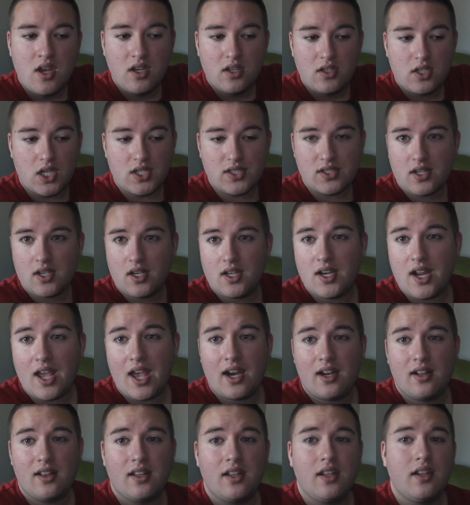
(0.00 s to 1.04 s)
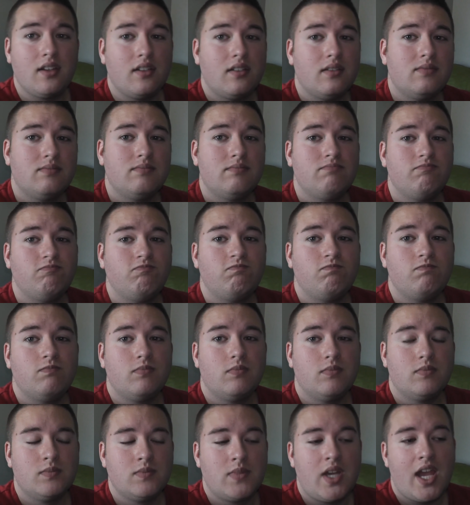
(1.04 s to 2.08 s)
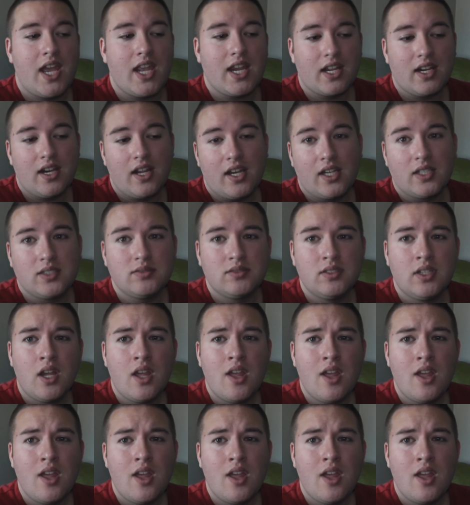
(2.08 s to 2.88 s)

Jessica and Adeline hanging out,